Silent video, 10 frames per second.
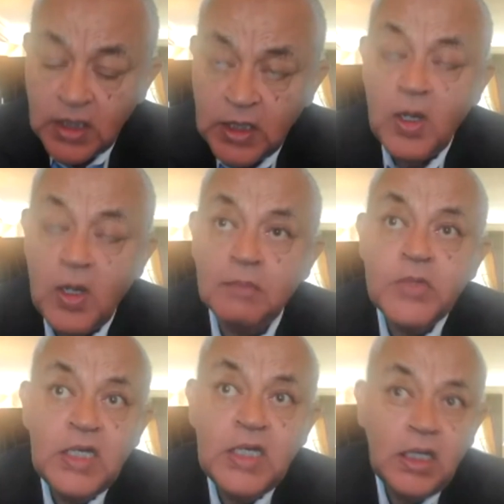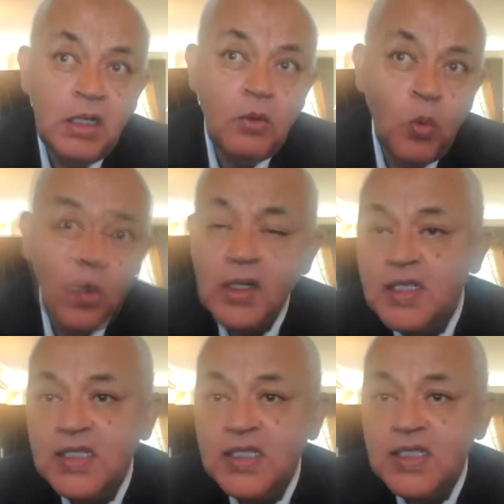Well, one
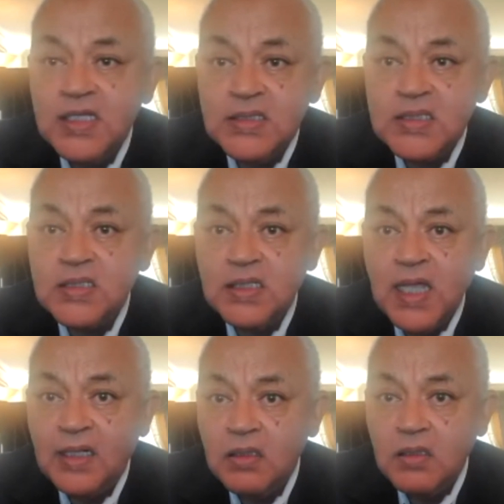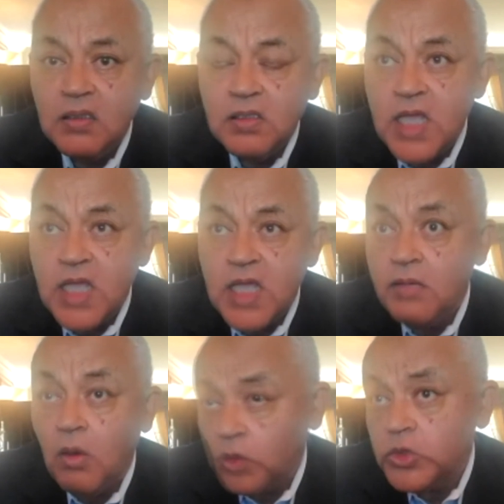of the things that
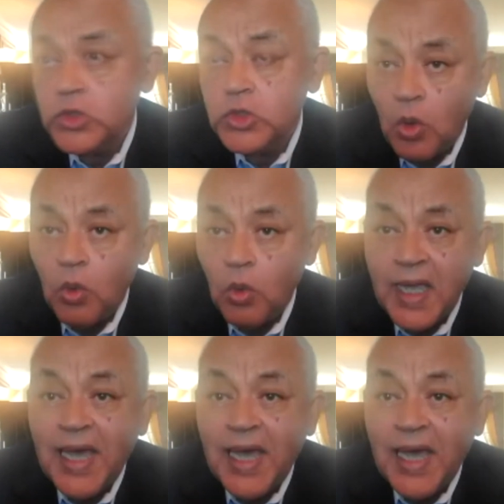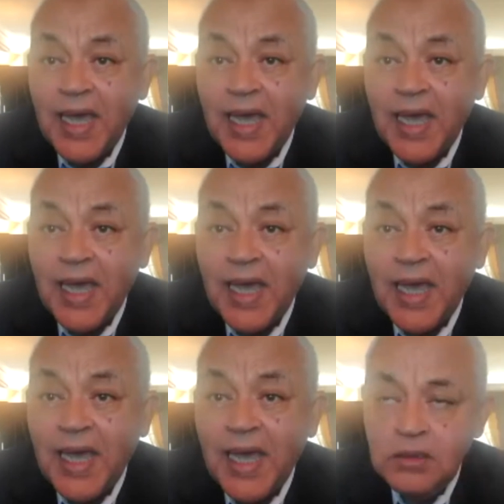they also
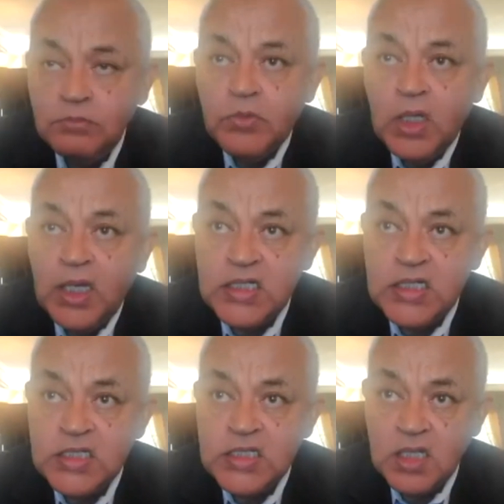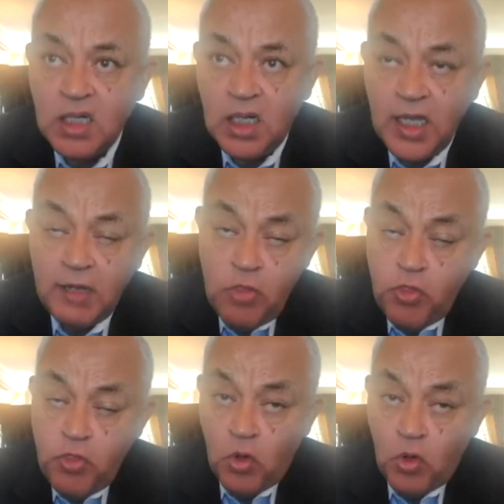calculated is
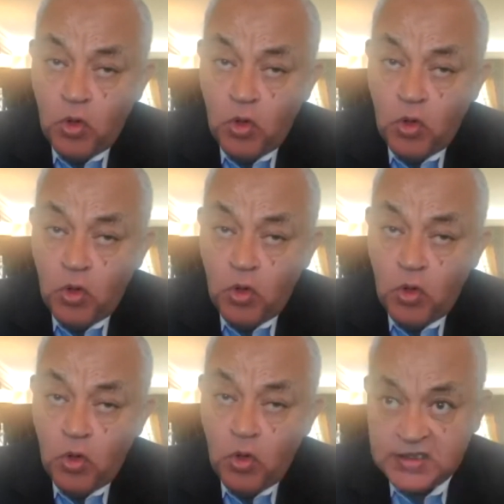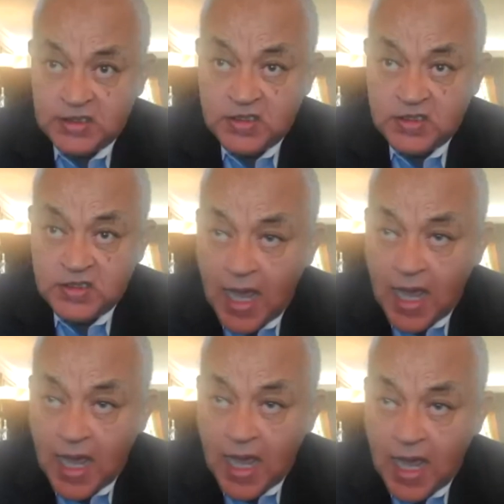even though it's
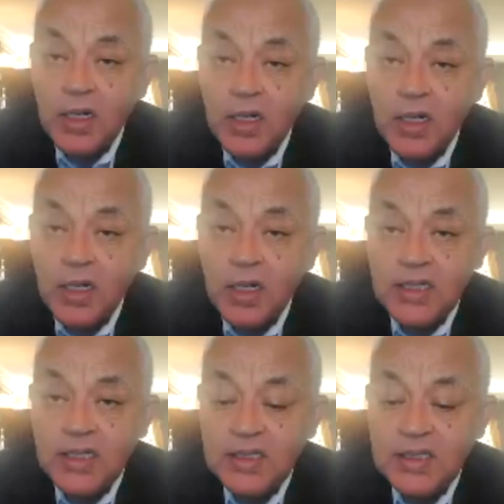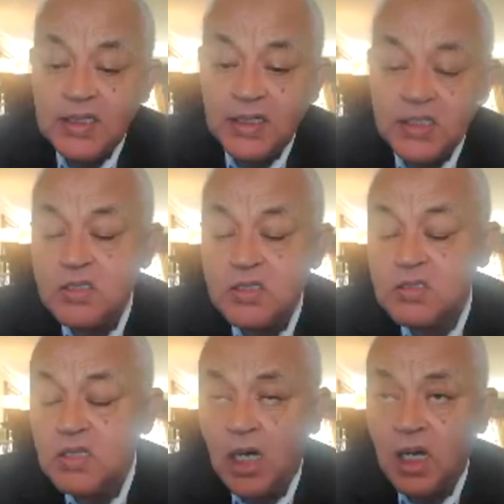now the ruling party that
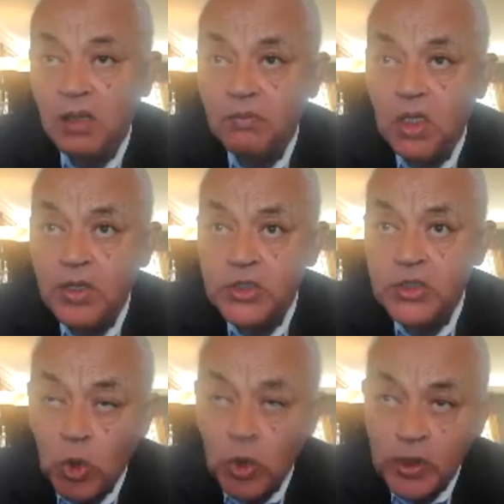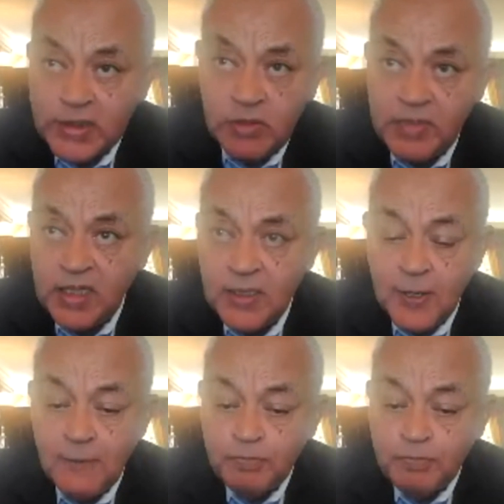is going to be